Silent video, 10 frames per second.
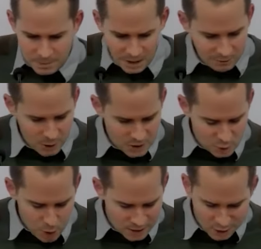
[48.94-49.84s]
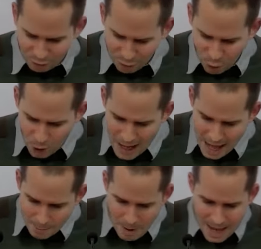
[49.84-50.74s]
Verses 1 to 4
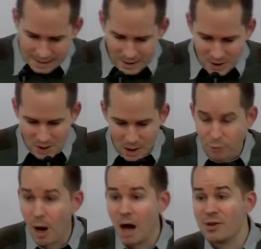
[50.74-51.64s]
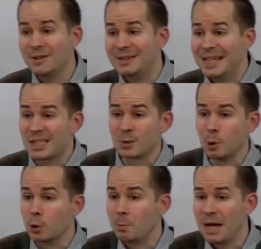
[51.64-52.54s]
here paints a rather
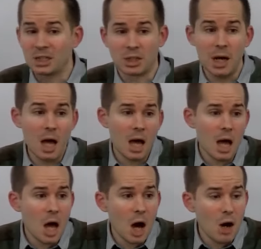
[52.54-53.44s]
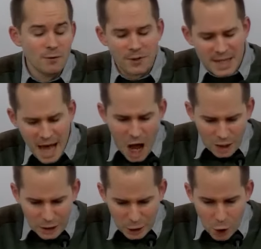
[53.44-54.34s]
dismal picture of the
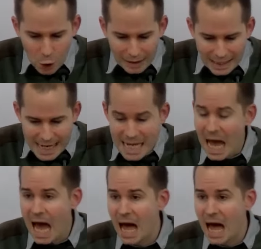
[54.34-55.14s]
ungodly.